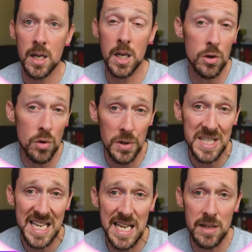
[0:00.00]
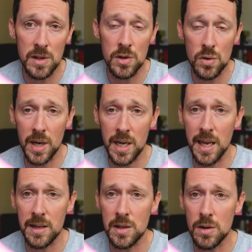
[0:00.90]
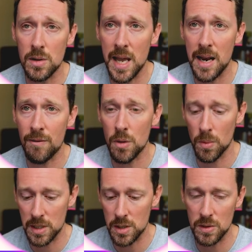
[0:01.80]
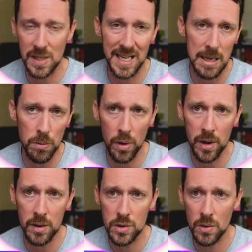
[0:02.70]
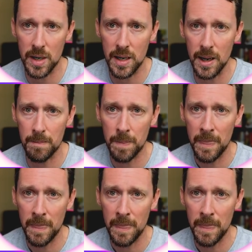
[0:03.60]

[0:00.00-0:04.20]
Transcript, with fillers: Control T is the shortcut to do that if you want to use a keyboard shortcut.